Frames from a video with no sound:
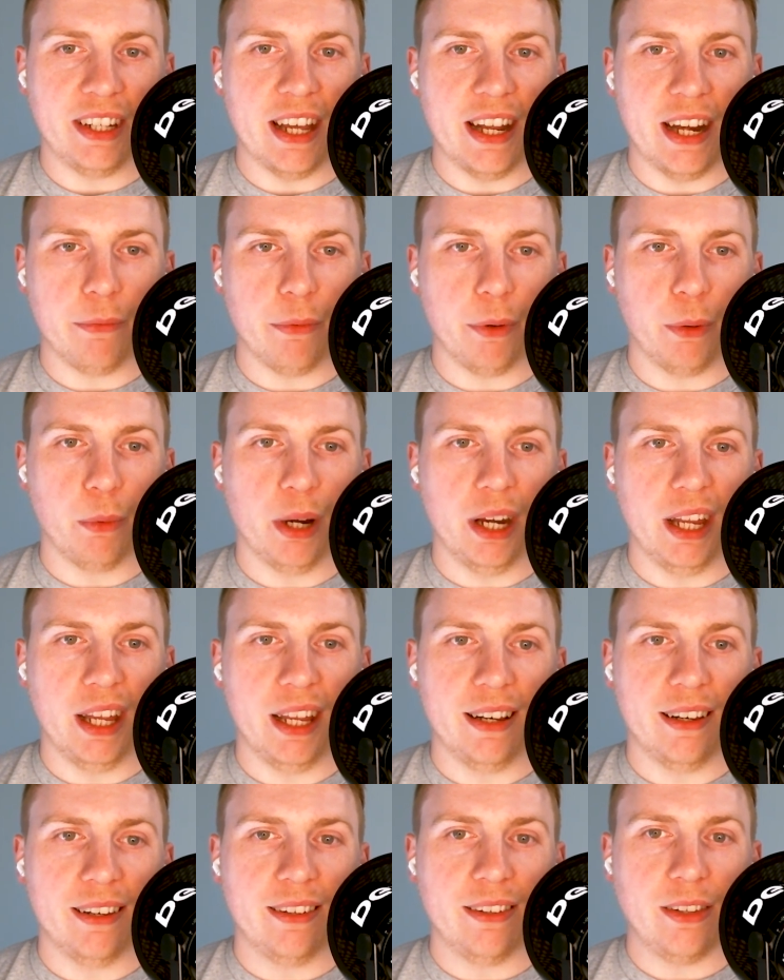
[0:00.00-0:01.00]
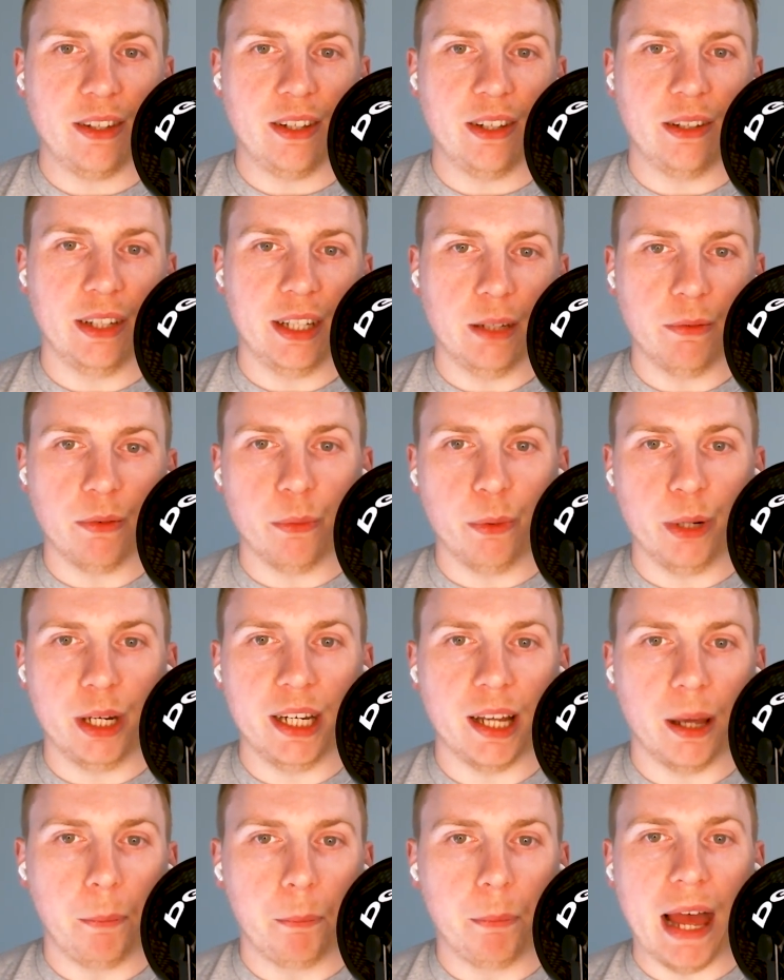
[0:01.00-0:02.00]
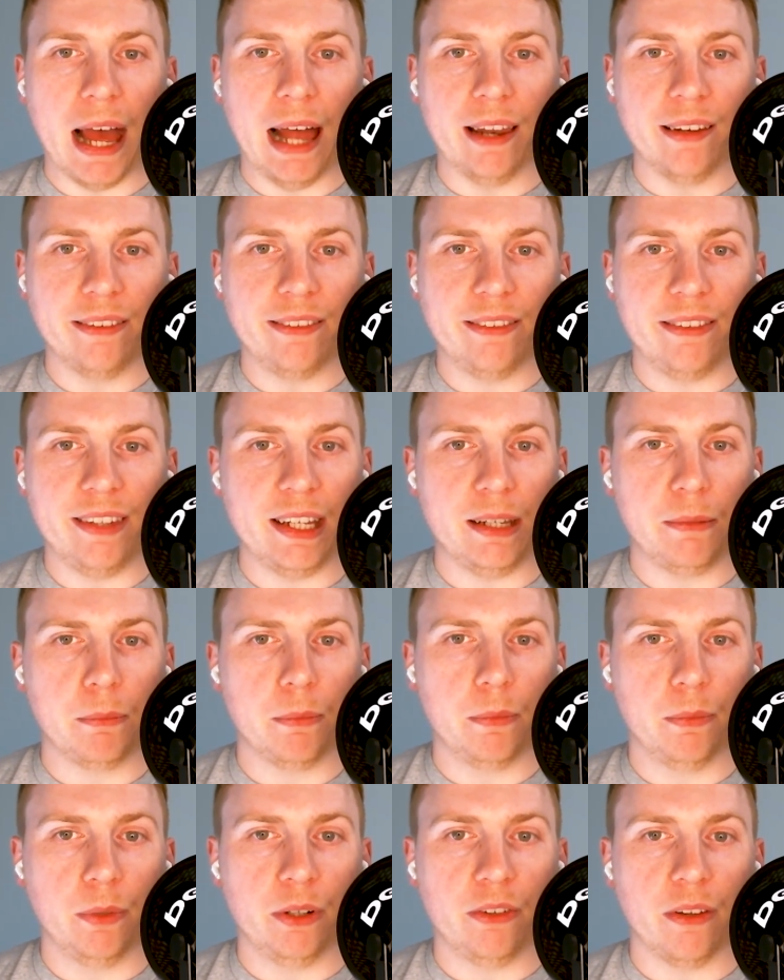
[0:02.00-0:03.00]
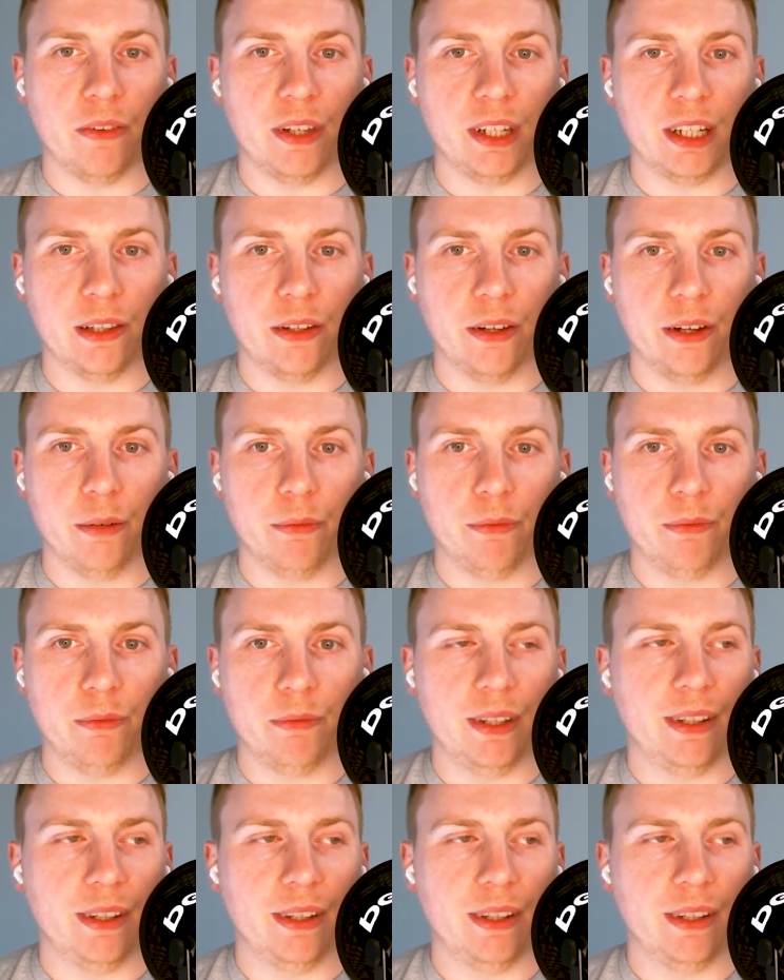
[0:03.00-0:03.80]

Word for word: get everyone in, you leave a really unbalanced team, which I think a lot of